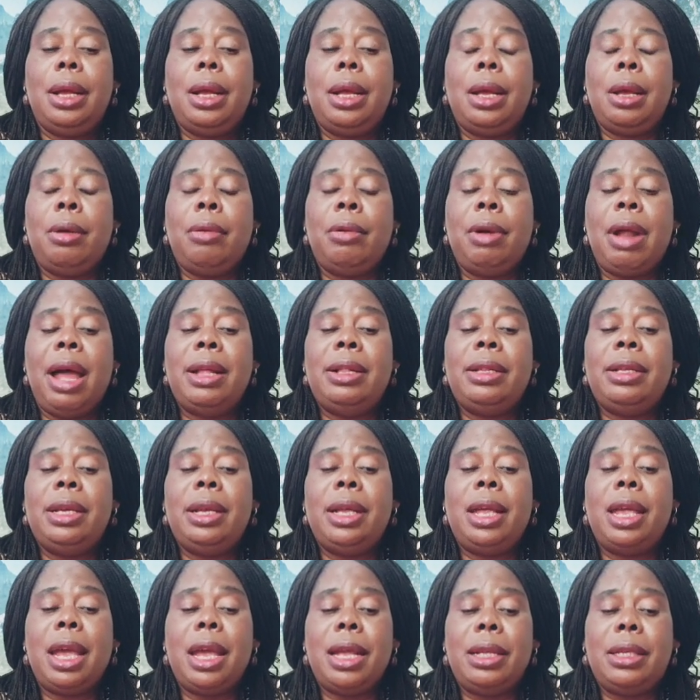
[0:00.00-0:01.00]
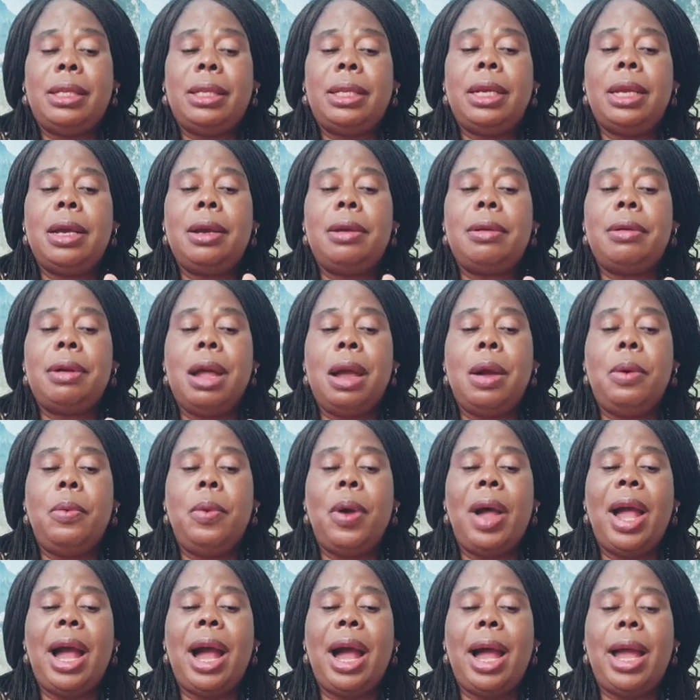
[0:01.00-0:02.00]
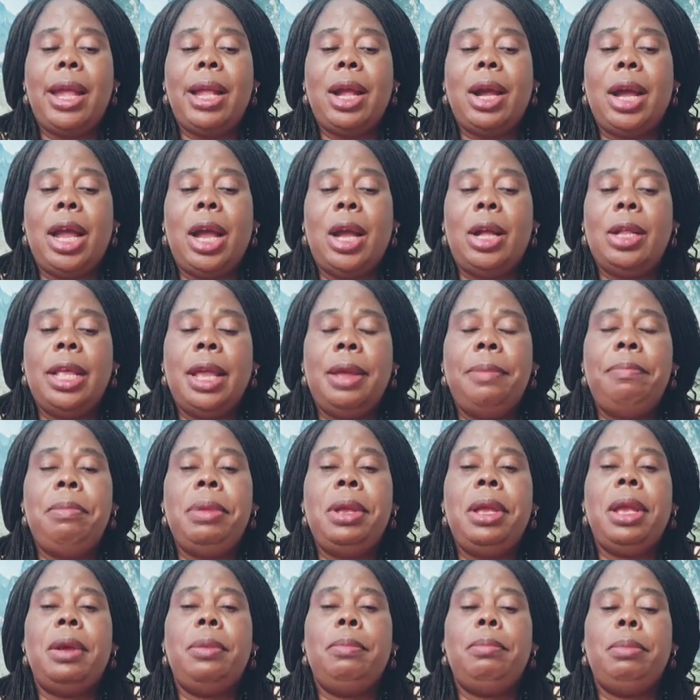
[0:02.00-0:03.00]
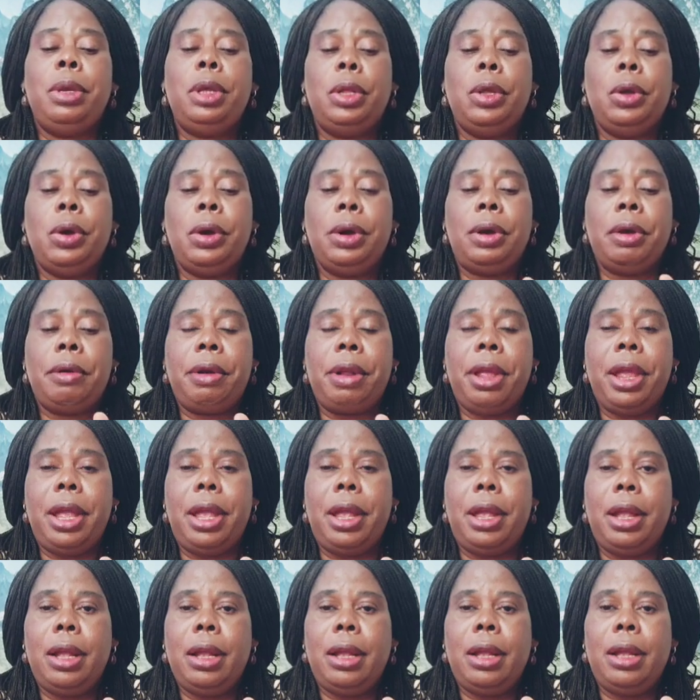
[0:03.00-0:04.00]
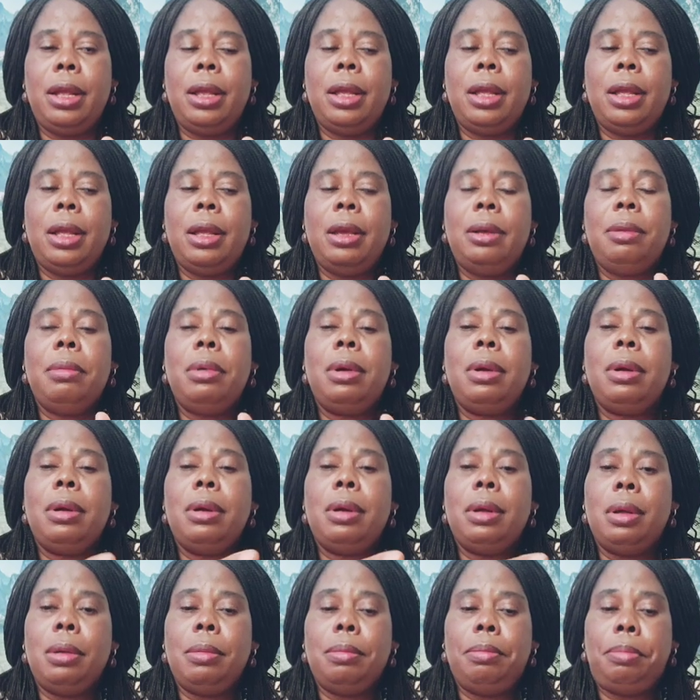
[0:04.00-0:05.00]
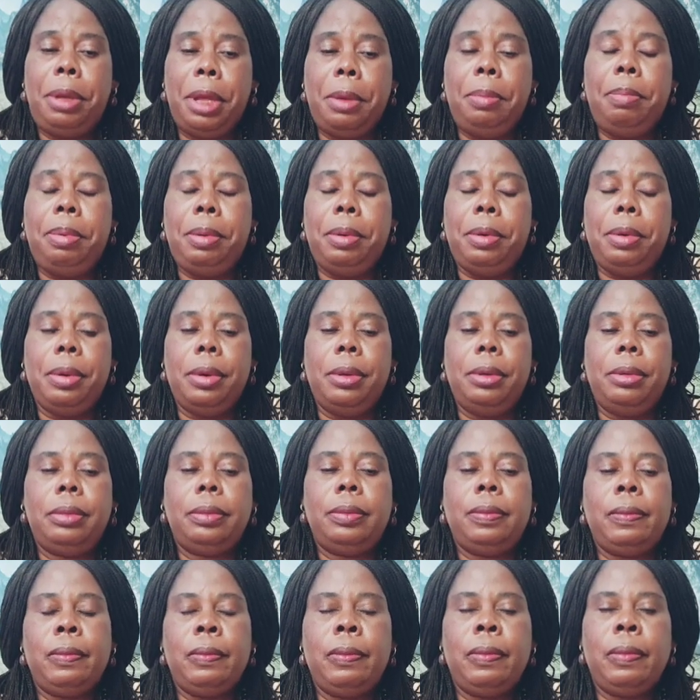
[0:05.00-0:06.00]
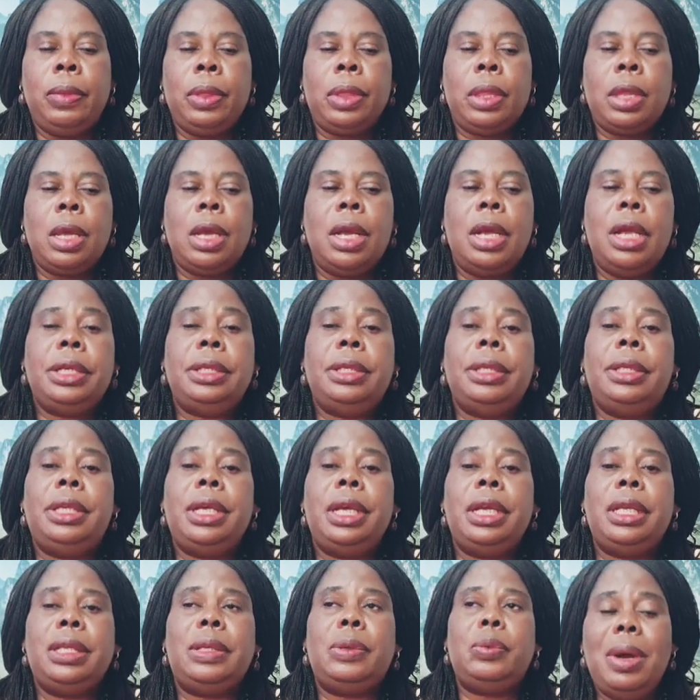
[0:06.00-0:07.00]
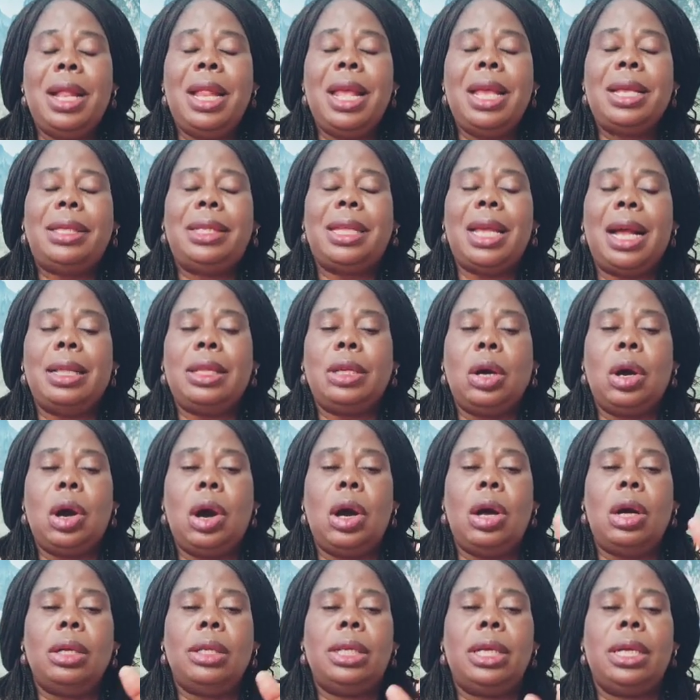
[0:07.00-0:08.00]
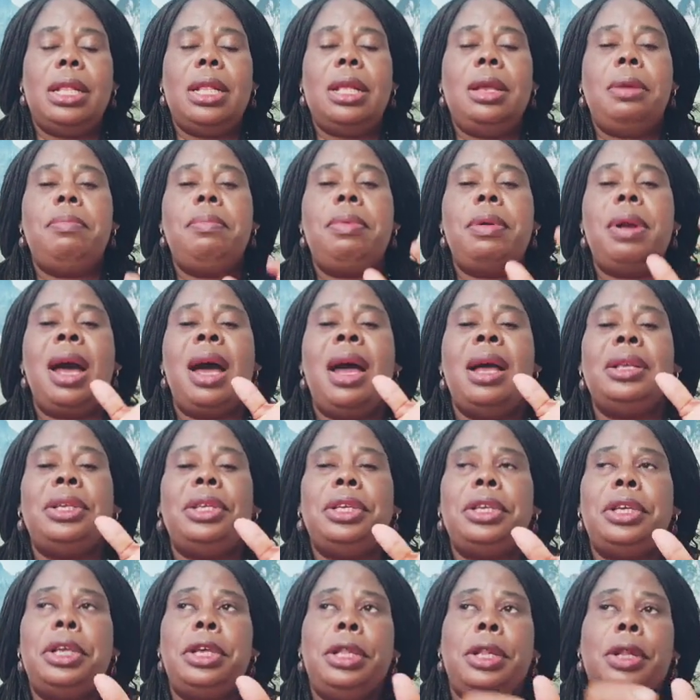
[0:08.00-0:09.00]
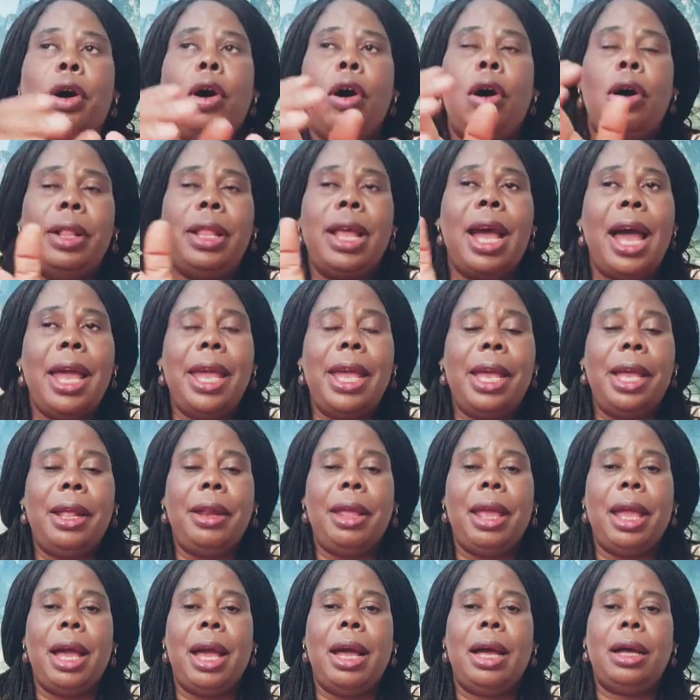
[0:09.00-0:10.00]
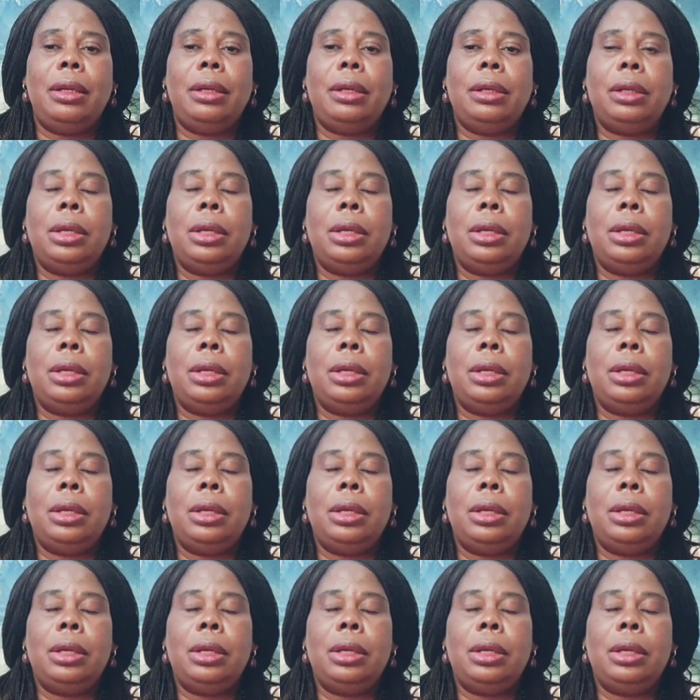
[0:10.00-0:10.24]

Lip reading: eradicating crime, why I call them mediocre people, is this: when they start cutting the branch in other area,